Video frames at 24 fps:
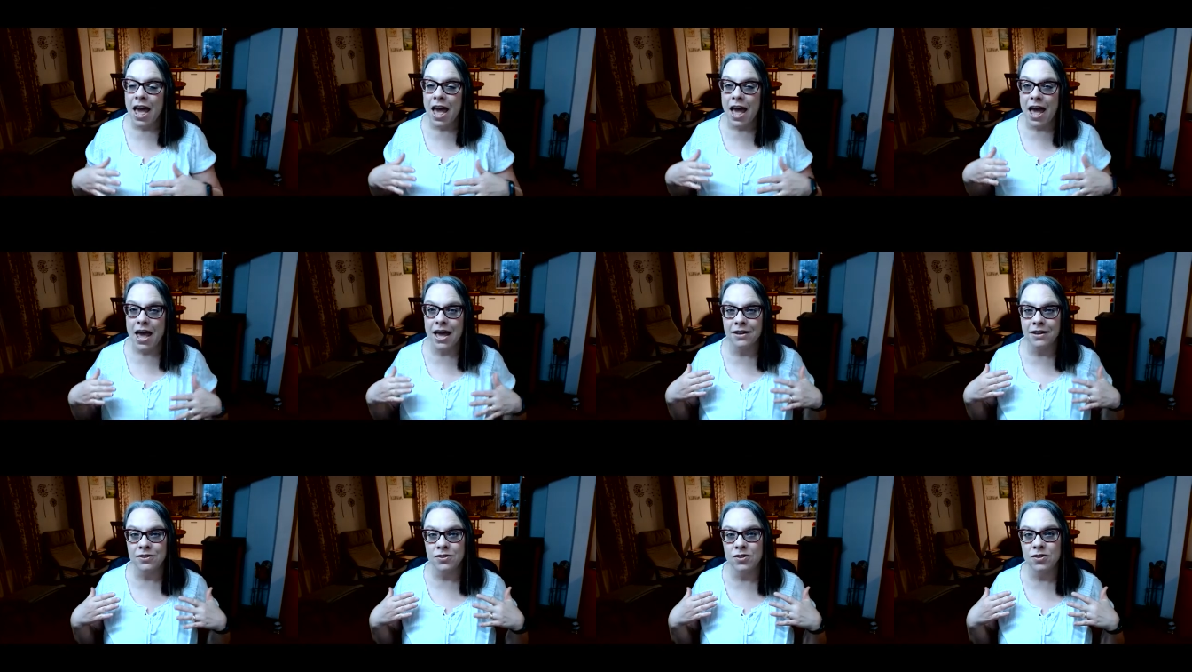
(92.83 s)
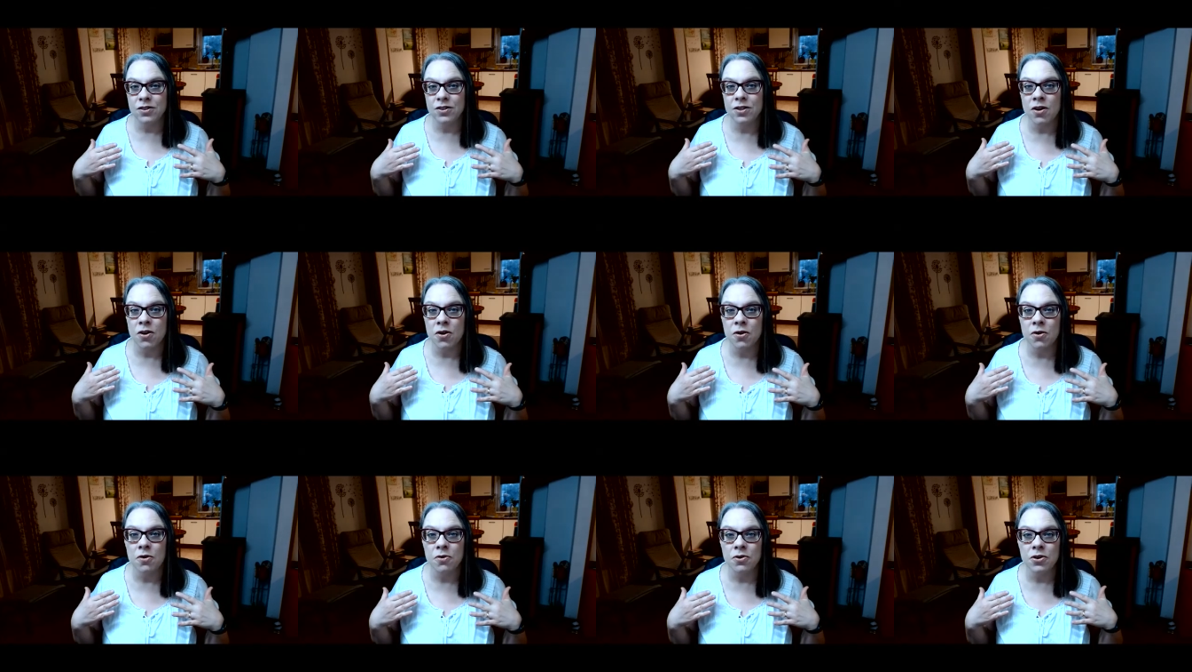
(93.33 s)
And
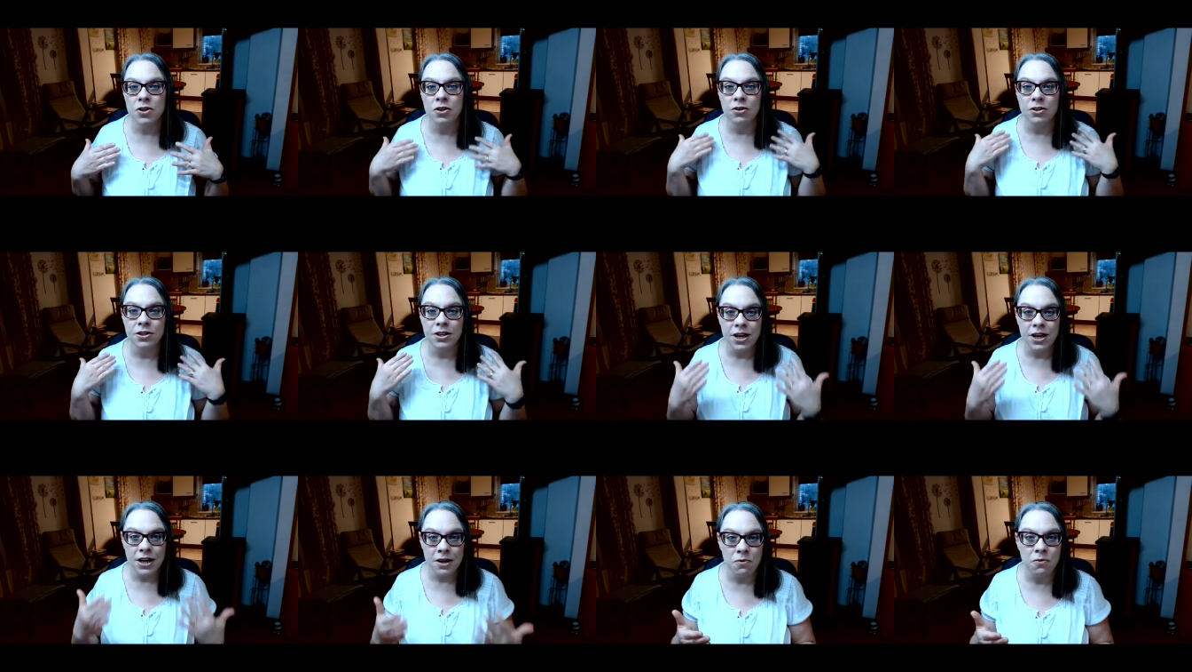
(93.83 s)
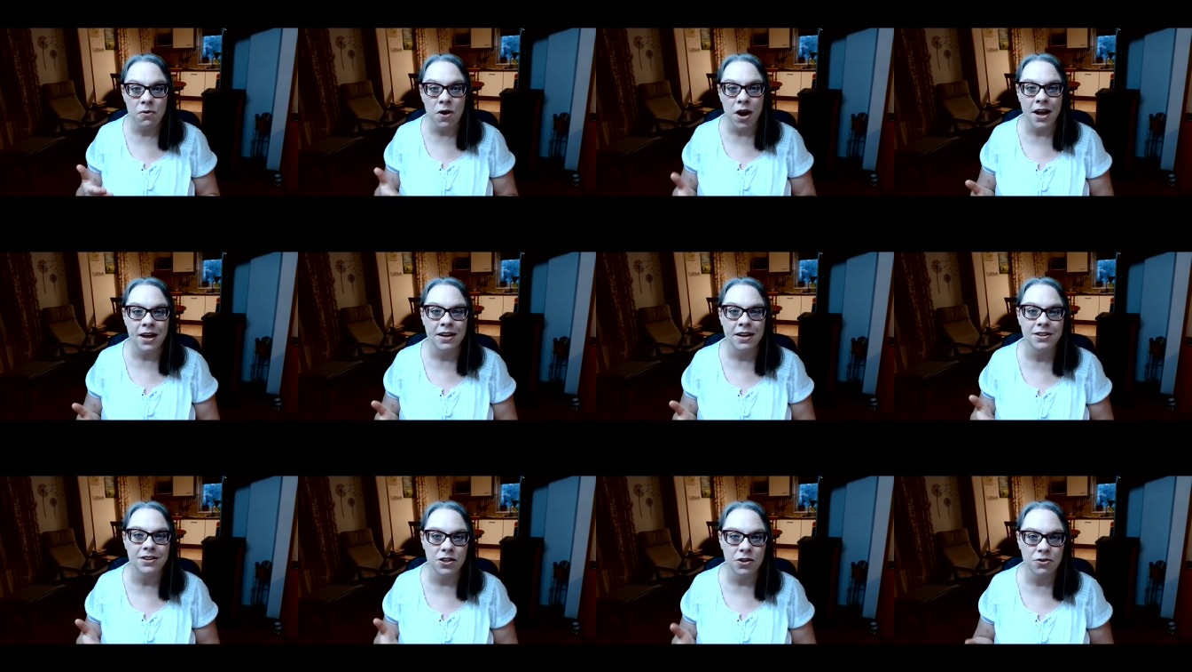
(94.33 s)
so you're going to
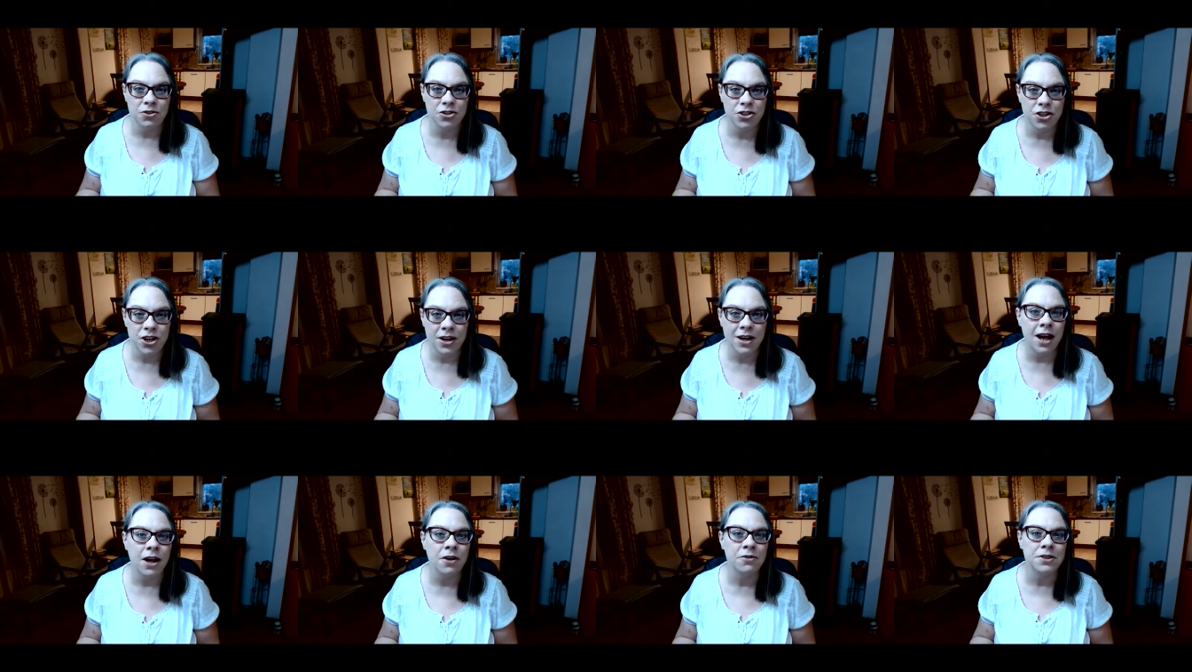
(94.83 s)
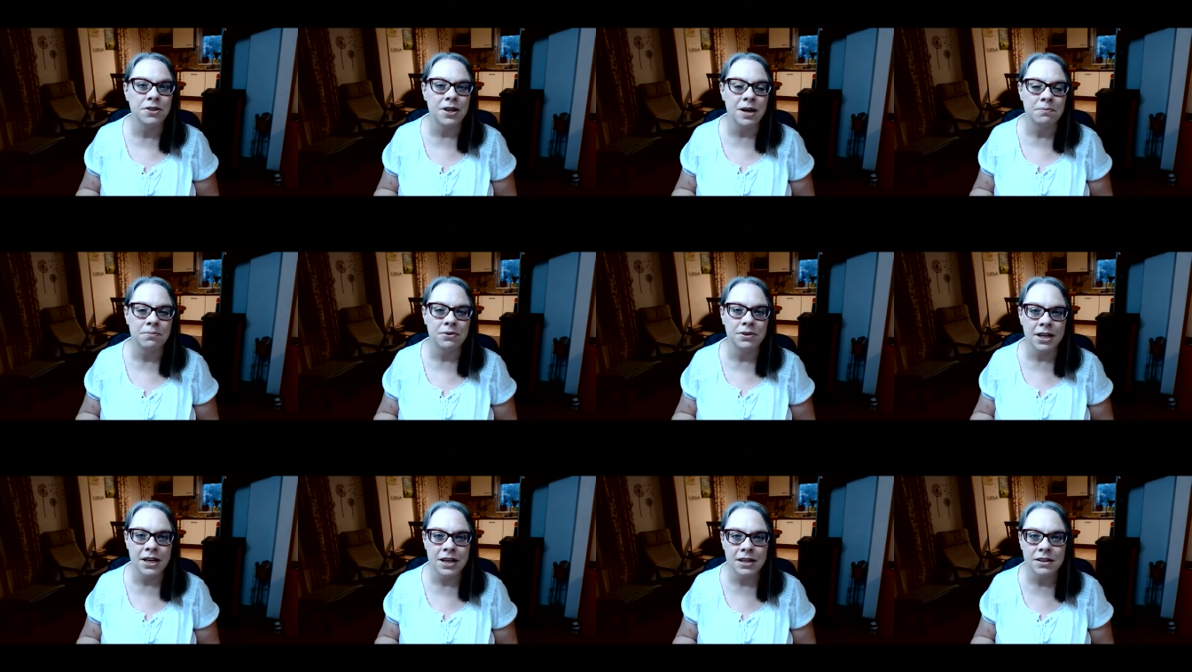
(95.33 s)
want to go check out that
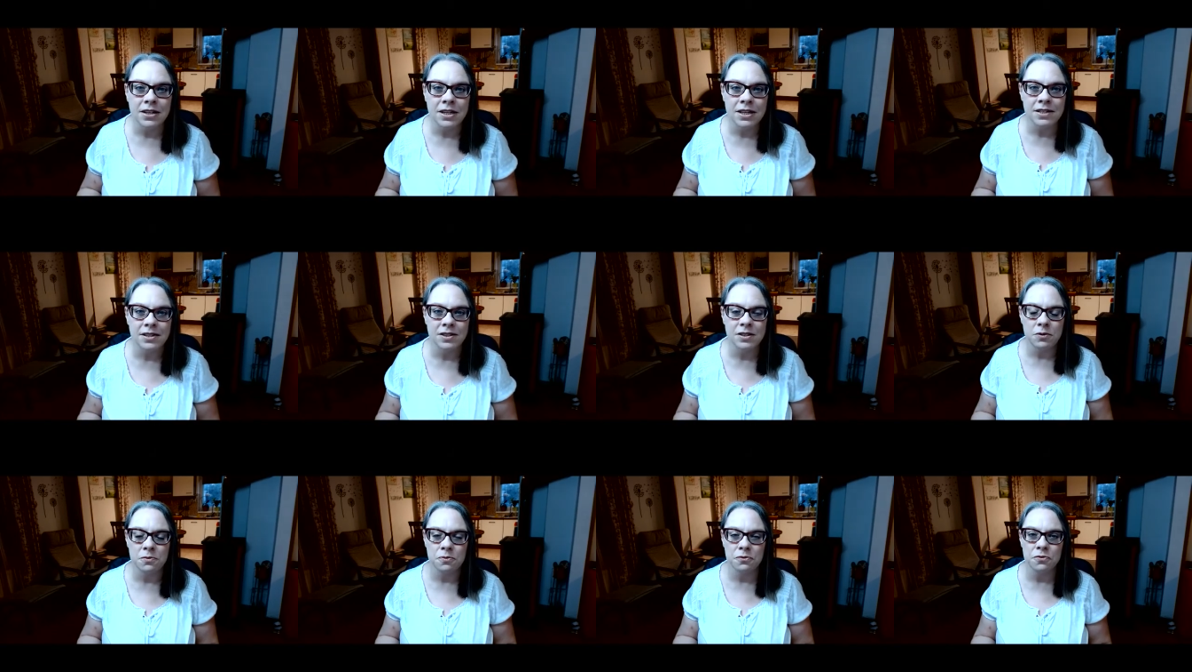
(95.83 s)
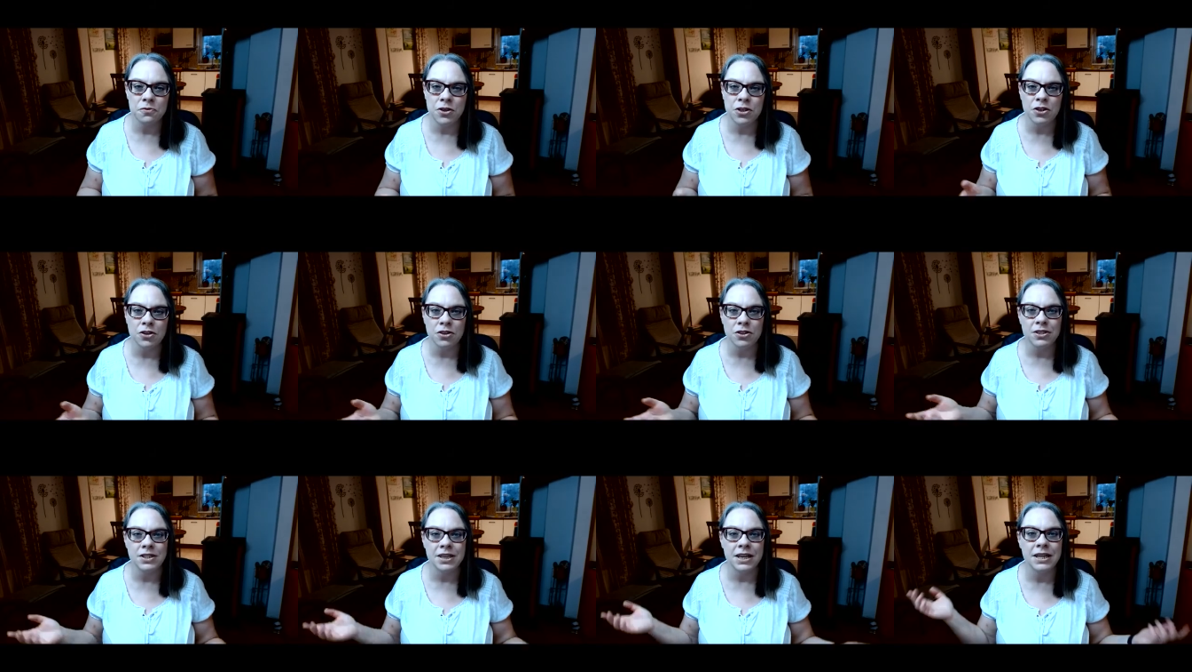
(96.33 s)
playlist when
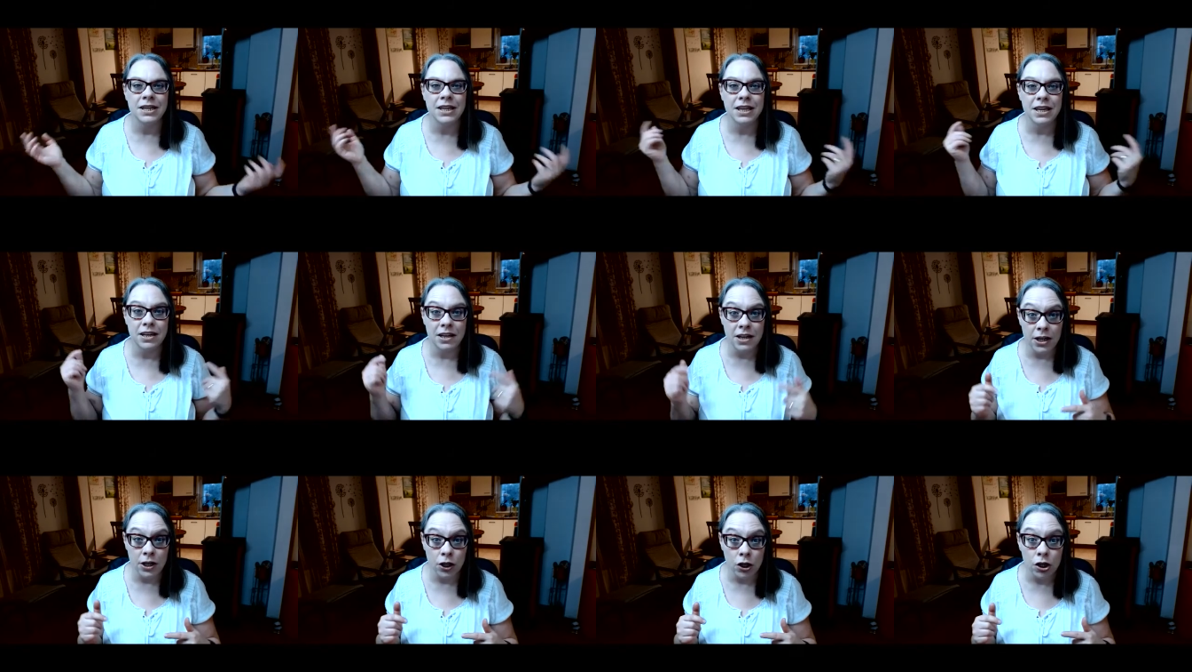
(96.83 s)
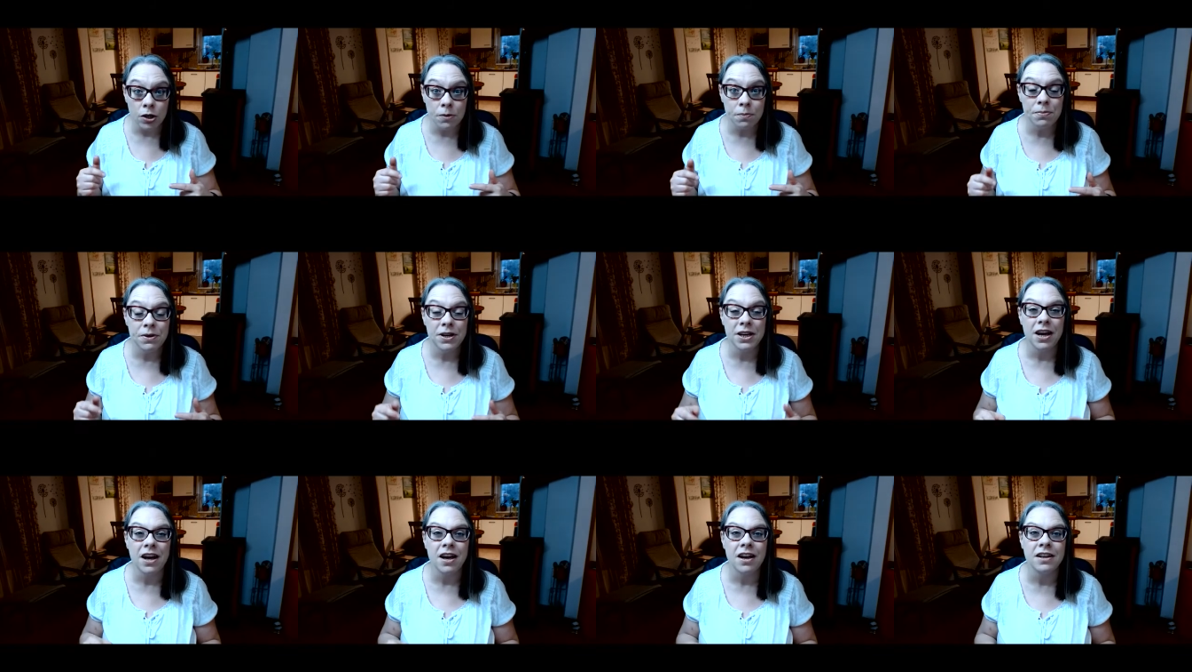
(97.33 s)
you're done here
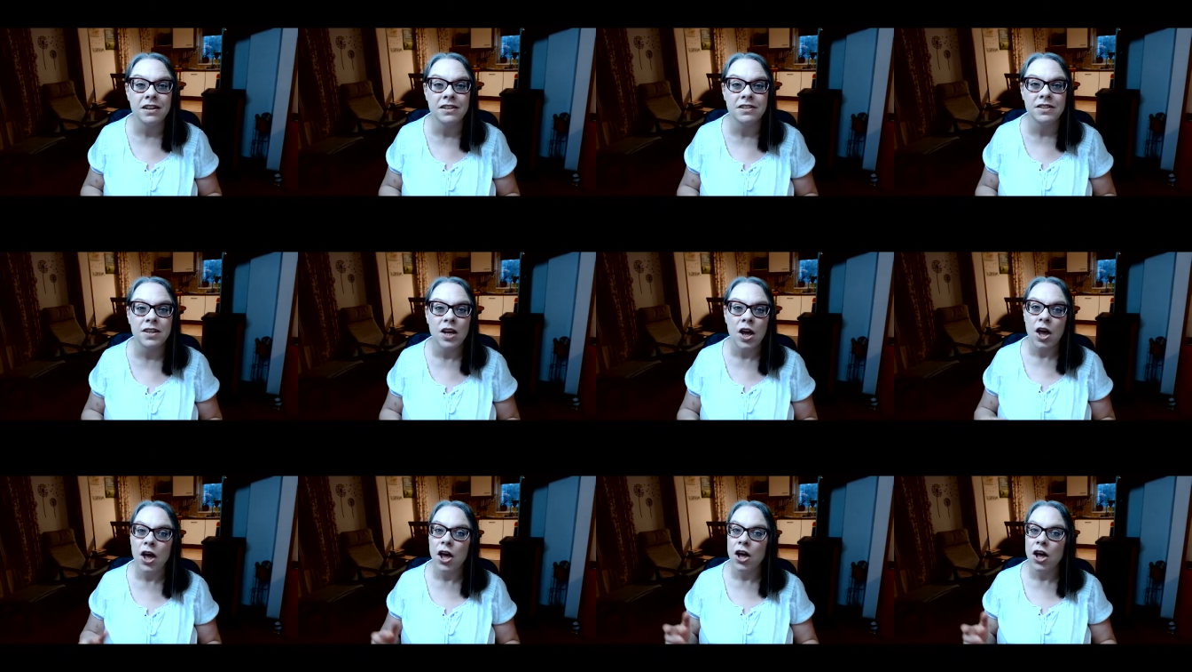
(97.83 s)
because